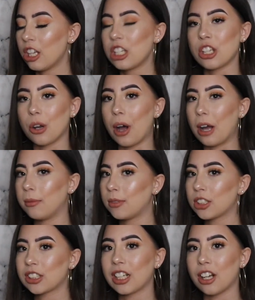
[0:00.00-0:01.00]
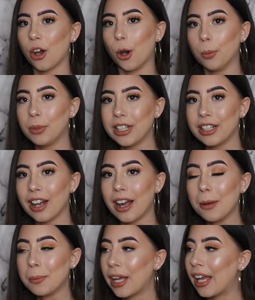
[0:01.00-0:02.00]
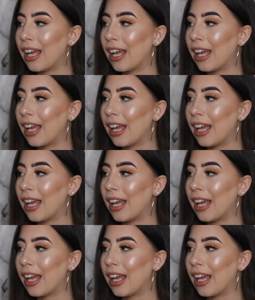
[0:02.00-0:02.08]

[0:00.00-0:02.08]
So I'm just gonna open it up